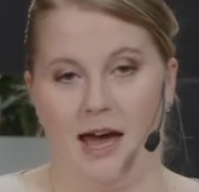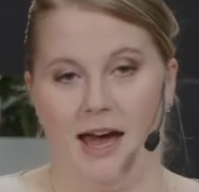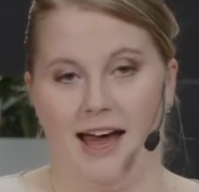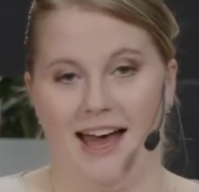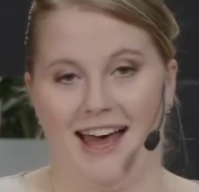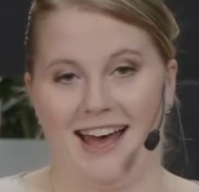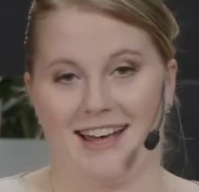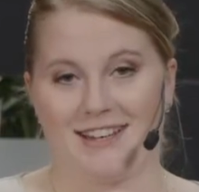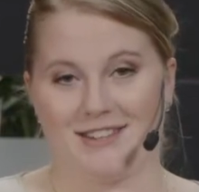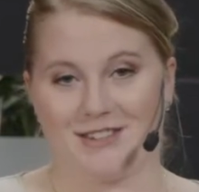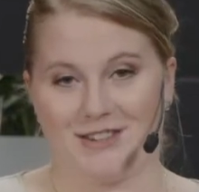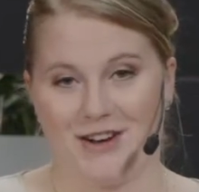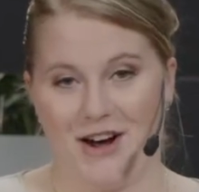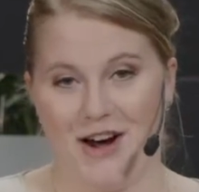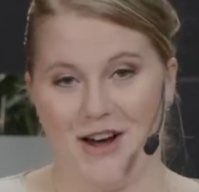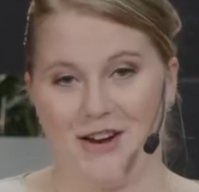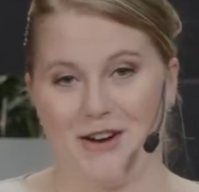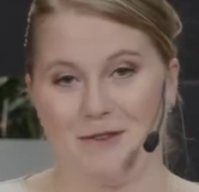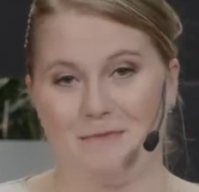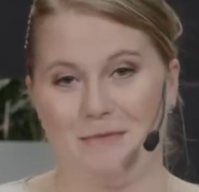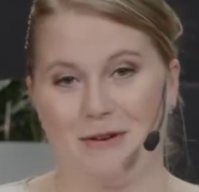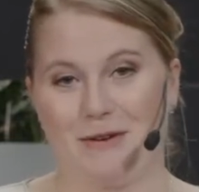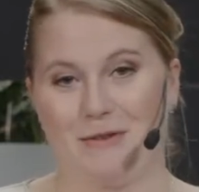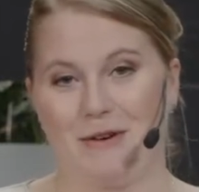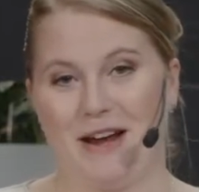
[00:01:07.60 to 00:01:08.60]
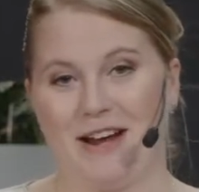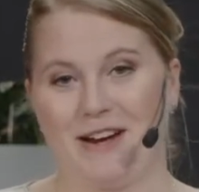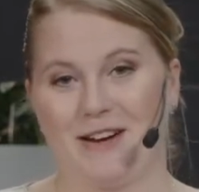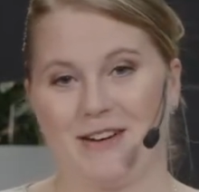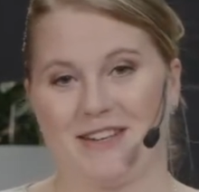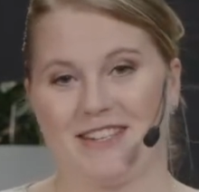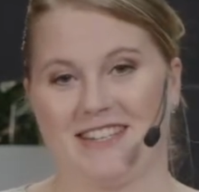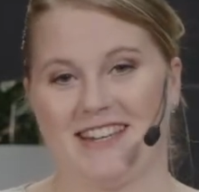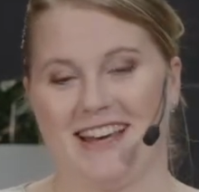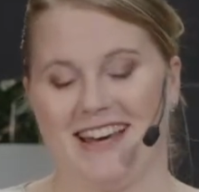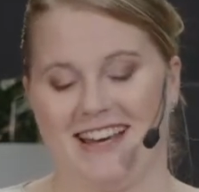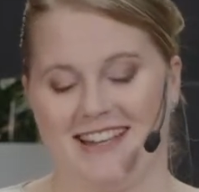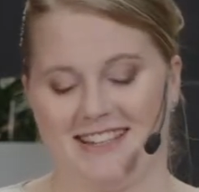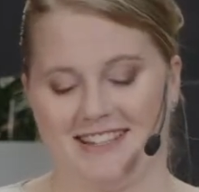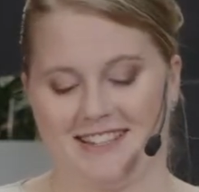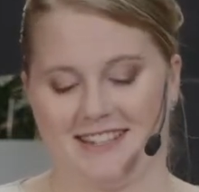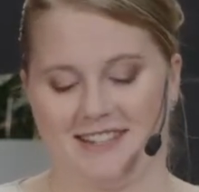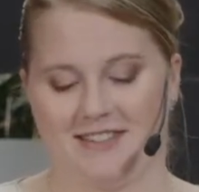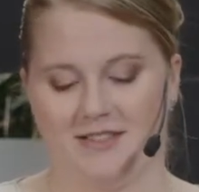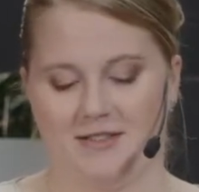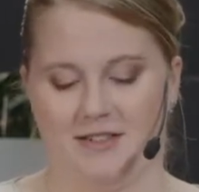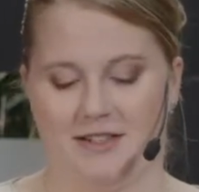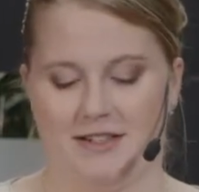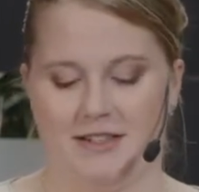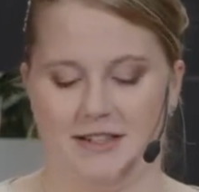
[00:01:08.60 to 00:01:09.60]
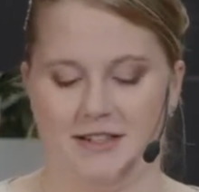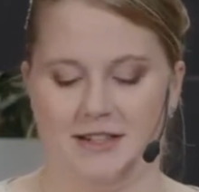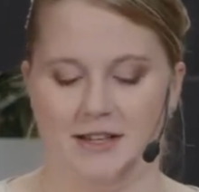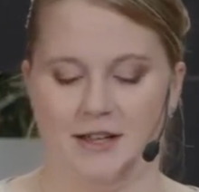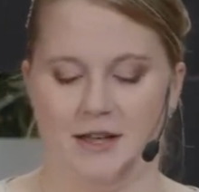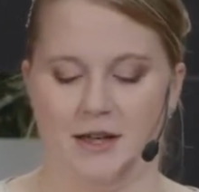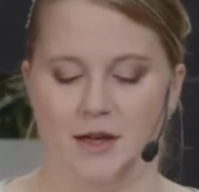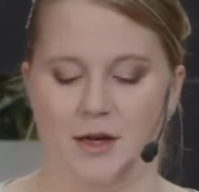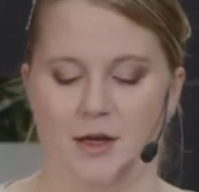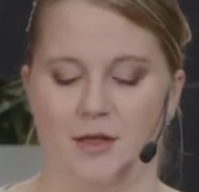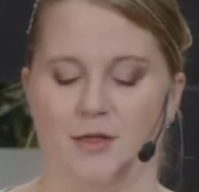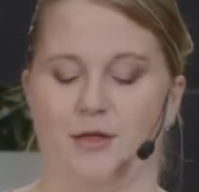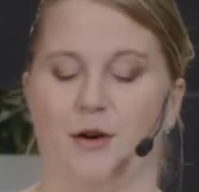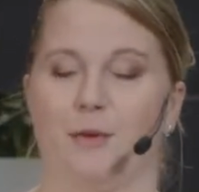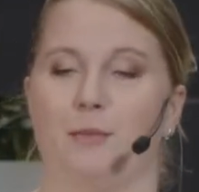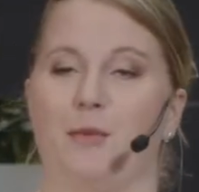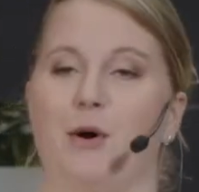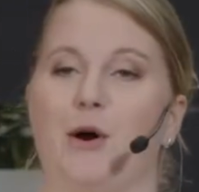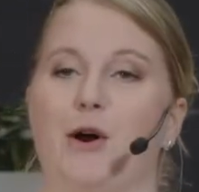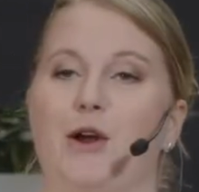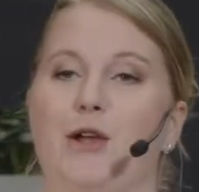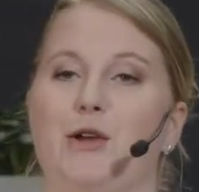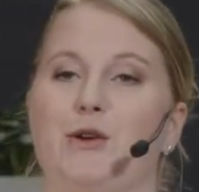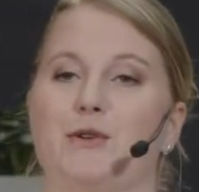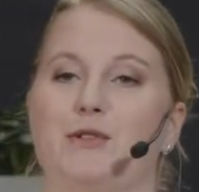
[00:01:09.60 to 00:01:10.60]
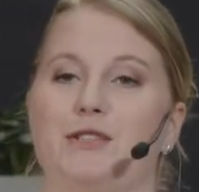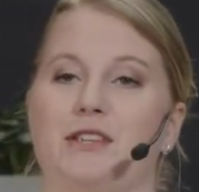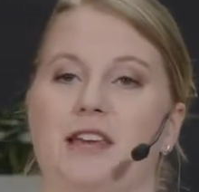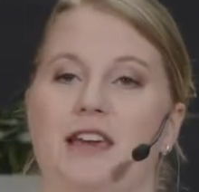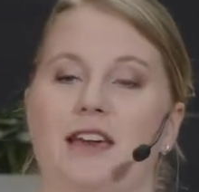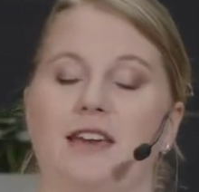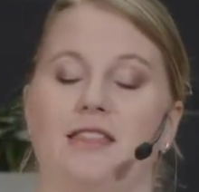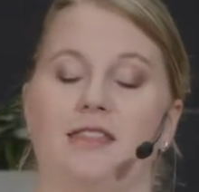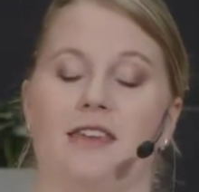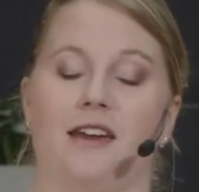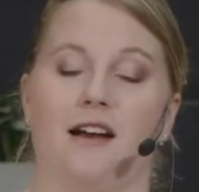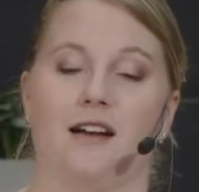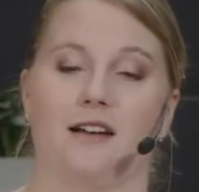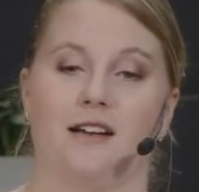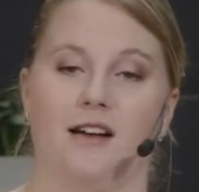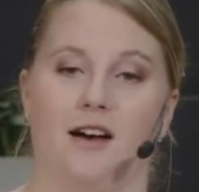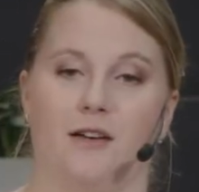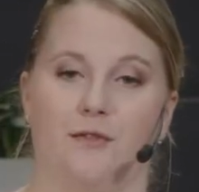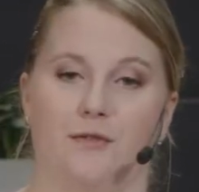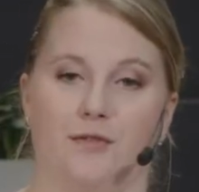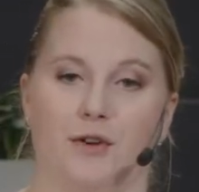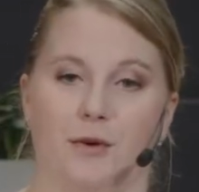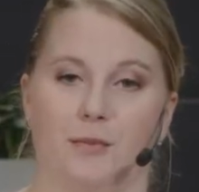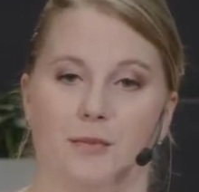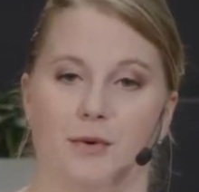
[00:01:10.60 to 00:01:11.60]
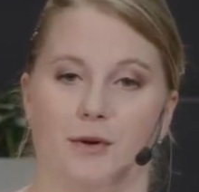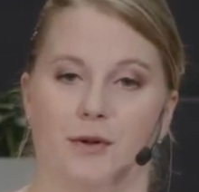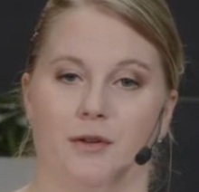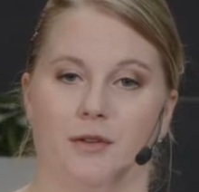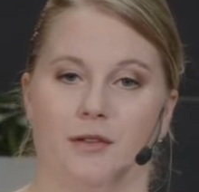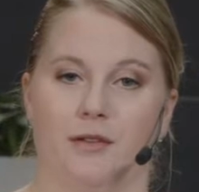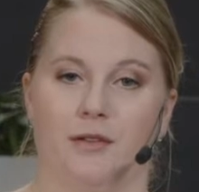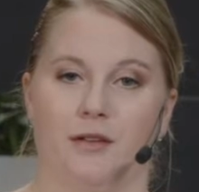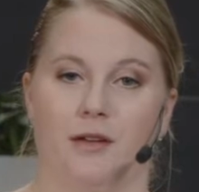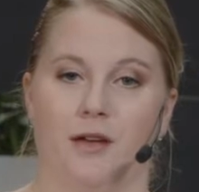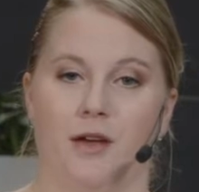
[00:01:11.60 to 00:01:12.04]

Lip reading: As Conor McGregor says, the more you seek the uncomfortable,